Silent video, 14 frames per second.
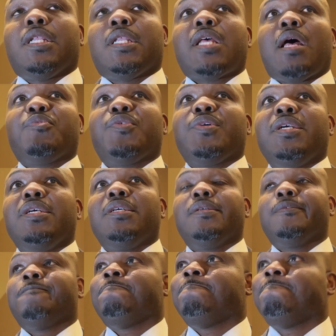Top three.
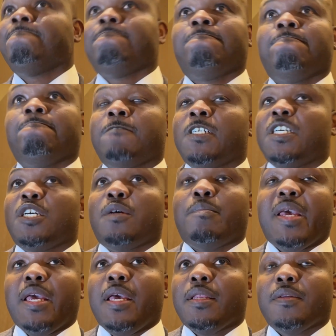
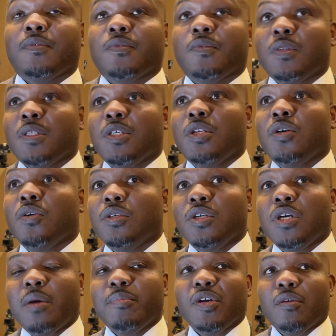Man. You know, you
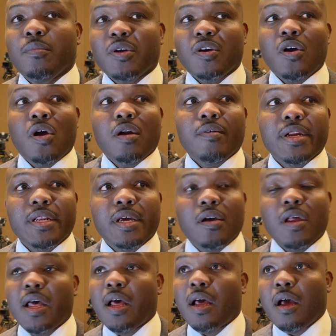got me off guard right now.
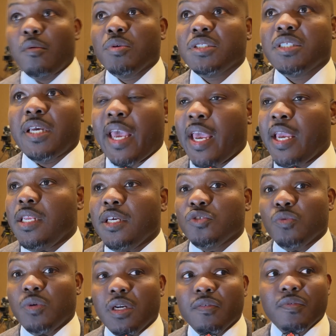I would say Haney is
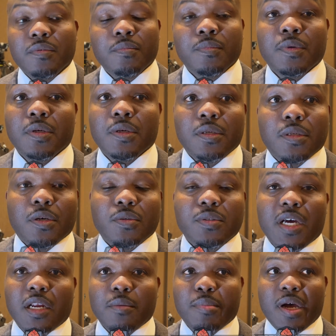one of them, no
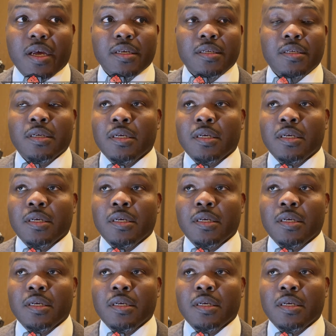doubt about it.